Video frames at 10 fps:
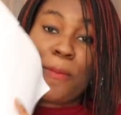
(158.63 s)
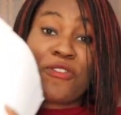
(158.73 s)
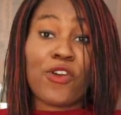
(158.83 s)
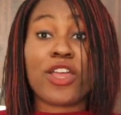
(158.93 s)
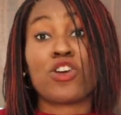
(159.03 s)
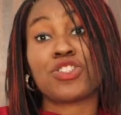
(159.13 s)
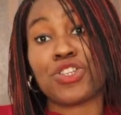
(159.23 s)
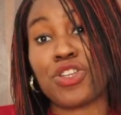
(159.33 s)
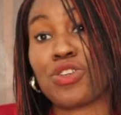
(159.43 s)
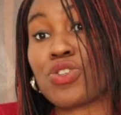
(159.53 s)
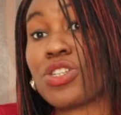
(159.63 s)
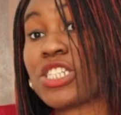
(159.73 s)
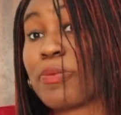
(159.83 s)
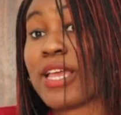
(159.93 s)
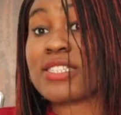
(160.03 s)
Before I continue, so the
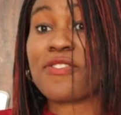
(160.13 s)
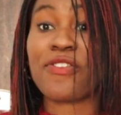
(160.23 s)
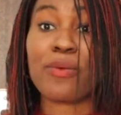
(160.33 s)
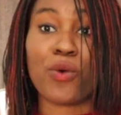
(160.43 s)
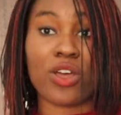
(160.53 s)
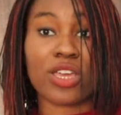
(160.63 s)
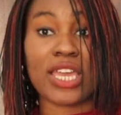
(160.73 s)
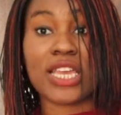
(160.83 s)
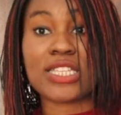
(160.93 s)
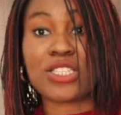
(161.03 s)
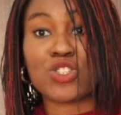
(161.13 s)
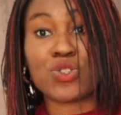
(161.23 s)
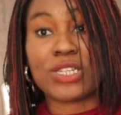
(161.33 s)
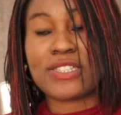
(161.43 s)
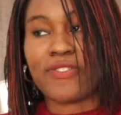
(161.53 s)
GPHC framework is
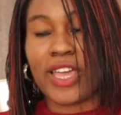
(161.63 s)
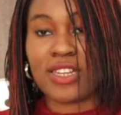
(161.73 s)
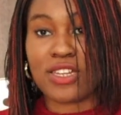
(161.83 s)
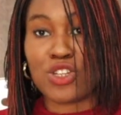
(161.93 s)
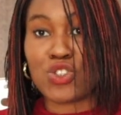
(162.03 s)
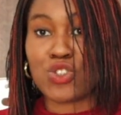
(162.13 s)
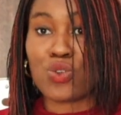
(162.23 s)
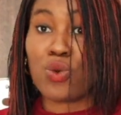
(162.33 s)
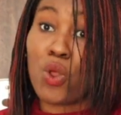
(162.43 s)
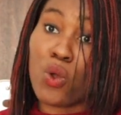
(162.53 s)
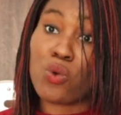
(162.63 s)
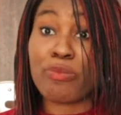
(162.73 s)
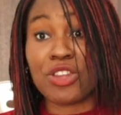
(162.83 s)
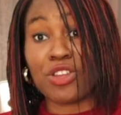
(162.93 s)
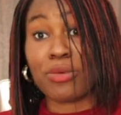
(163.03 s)
usually divided into low,
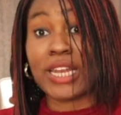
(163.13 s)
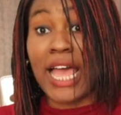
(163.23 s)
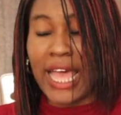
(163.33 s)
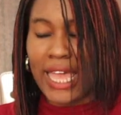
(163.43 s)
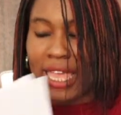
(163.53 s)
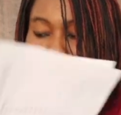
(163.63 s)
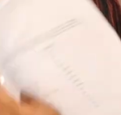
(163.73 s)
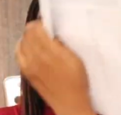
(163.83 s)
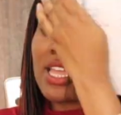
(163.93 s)
medium and high.